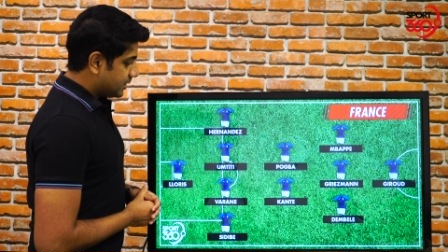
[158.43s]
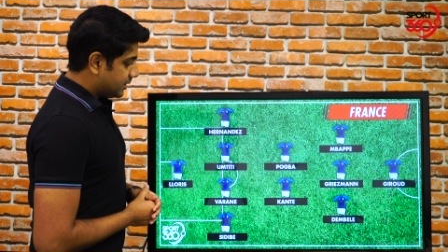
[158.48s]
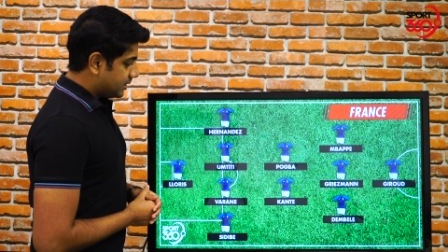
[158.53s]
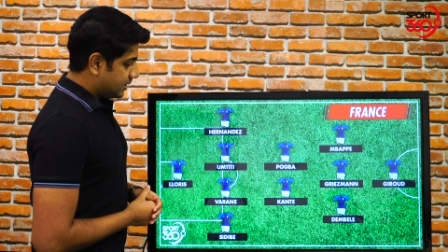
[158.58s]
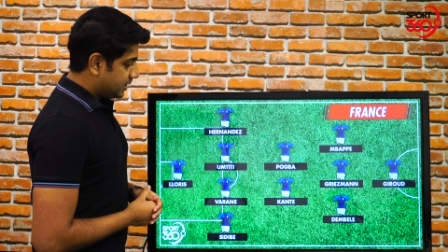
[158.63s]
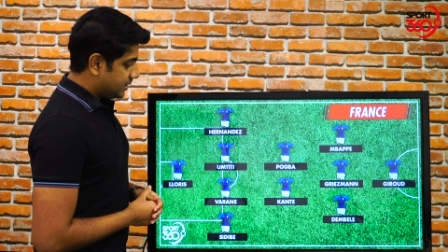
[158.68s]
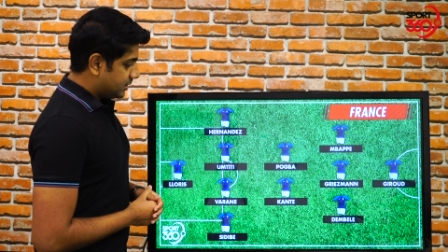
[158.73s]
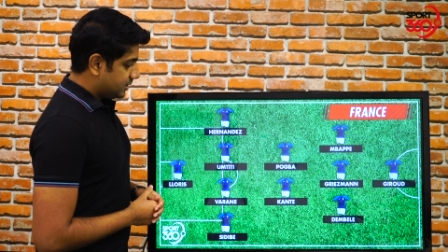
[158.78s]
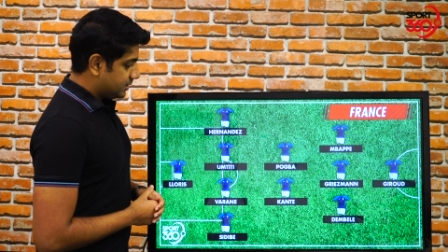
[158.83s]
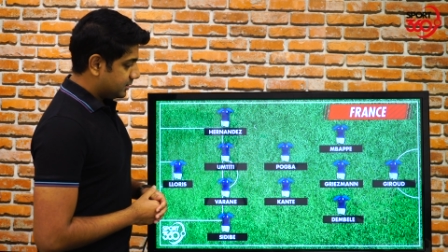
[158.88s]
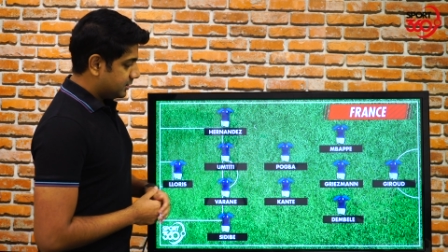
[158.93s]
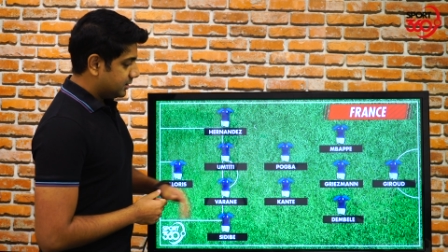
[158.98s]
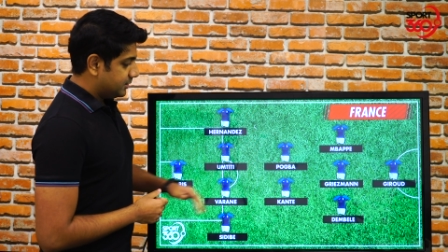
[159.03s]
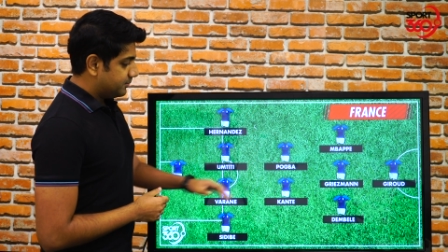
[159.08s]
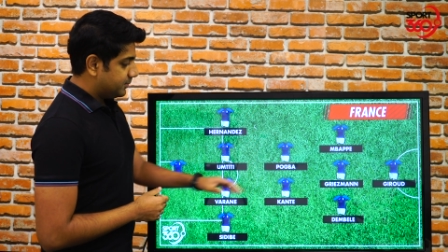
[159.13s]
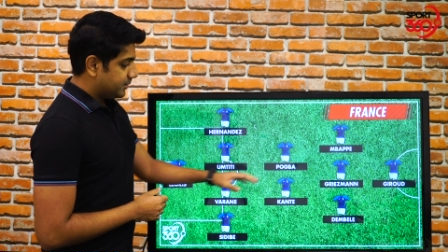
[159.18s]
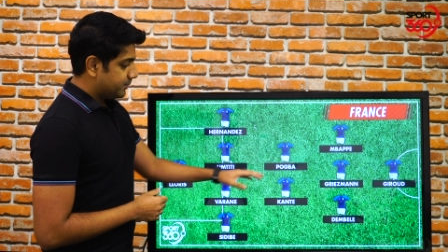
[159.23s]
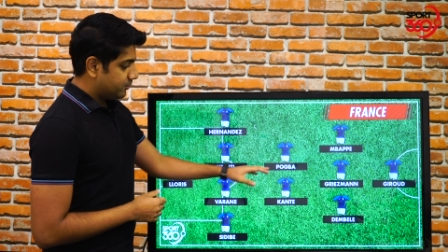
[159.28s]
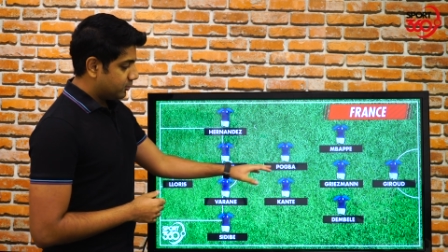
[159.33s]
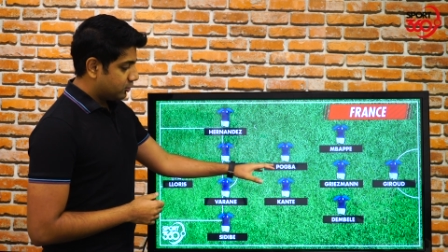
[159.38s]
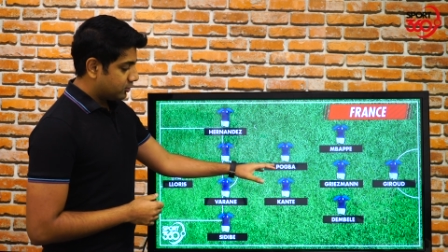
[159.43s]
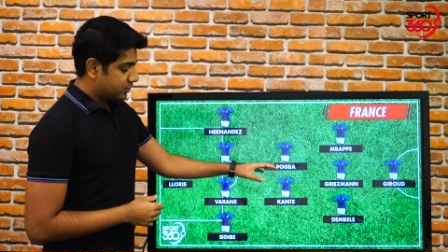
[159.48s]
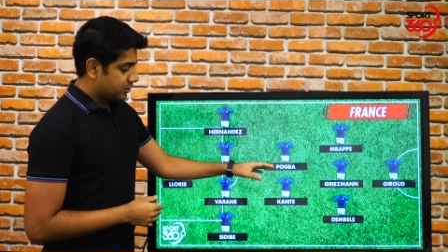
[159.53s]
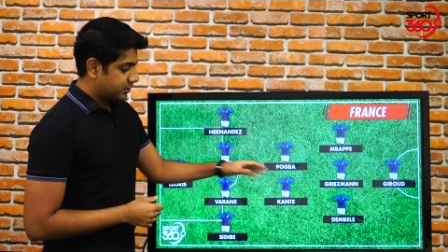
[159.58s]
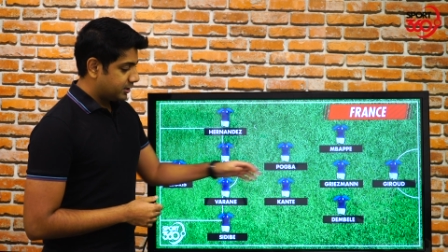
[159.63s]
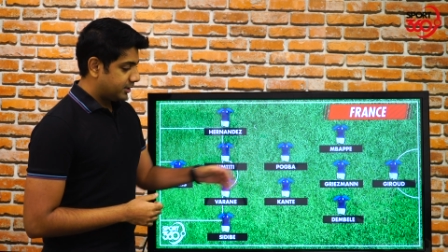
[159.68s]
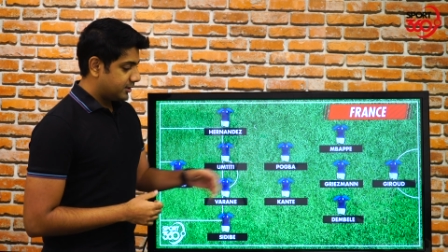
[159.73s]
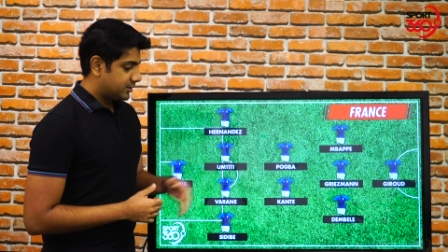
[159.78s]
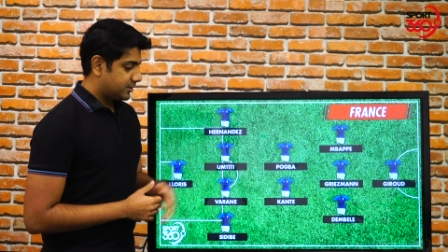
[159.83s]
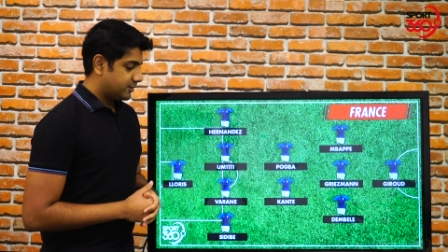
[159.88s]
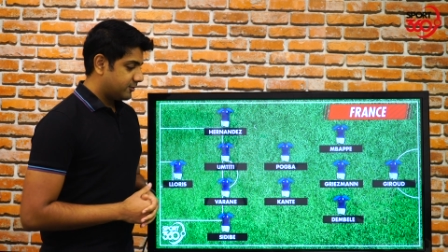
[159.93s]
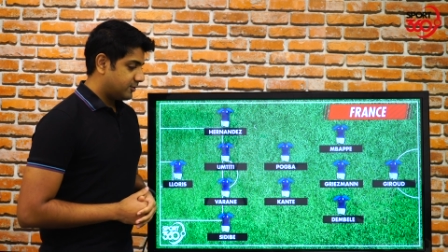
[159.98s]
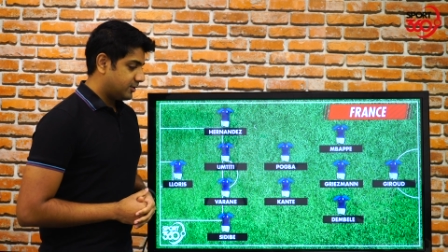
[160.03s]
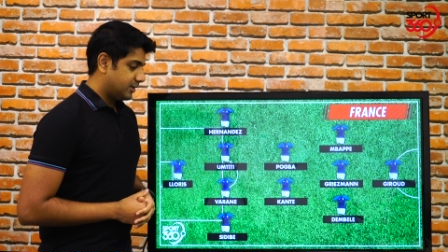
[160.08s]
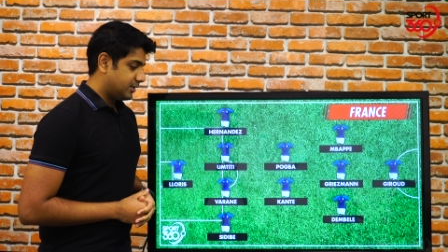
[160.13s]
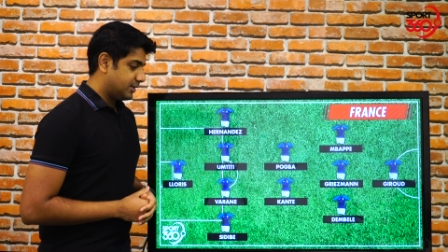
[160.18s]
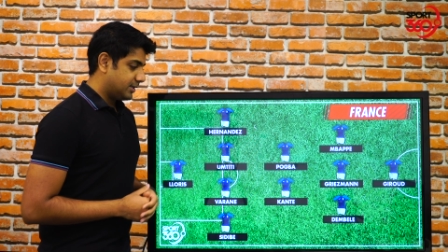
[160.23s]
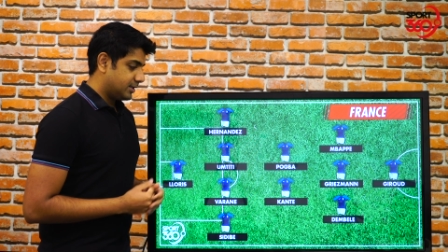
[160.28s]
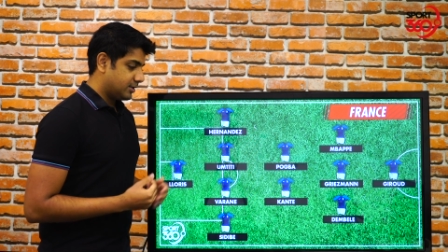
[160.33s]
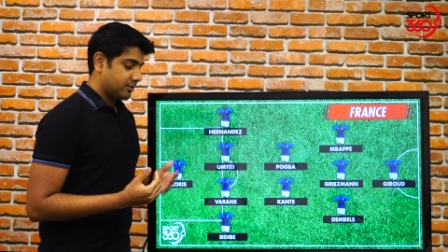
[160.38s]
Uh, a uh, little bit more
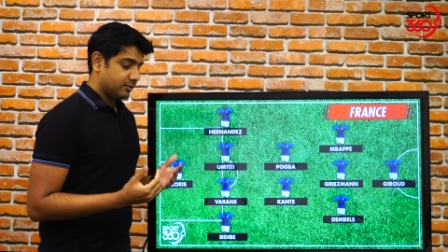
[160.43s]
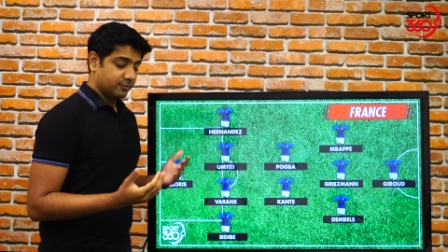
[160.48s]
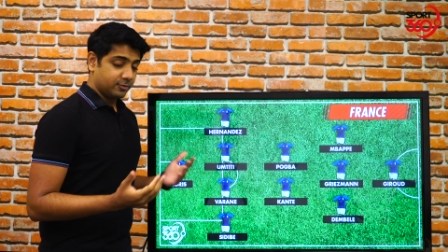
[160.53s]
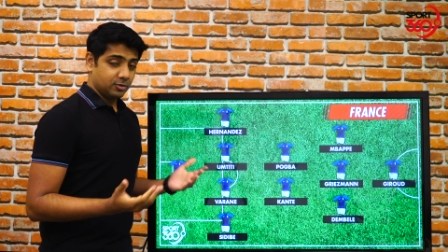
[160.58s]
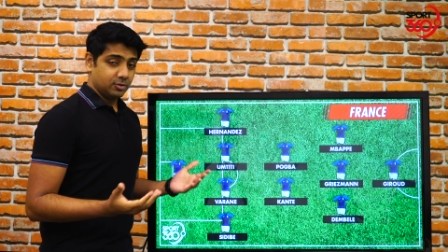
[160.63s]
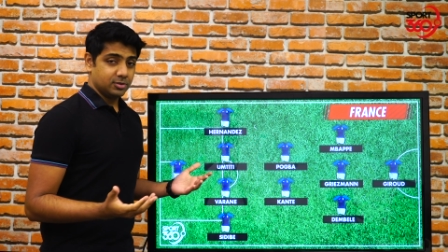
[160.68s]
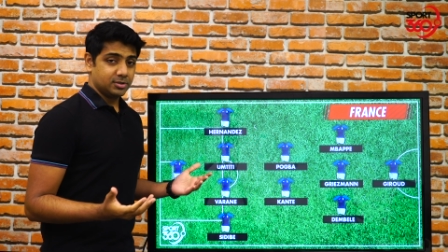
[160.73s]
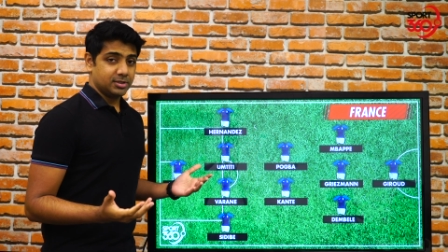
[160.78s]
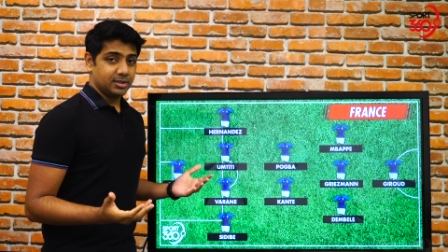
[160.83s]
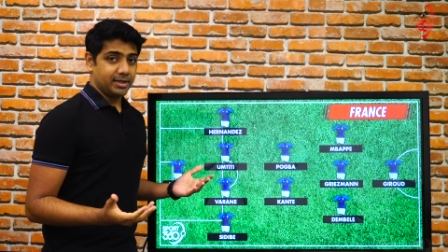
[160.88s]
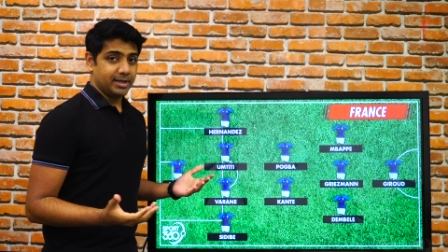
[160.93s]
creativity than, of course,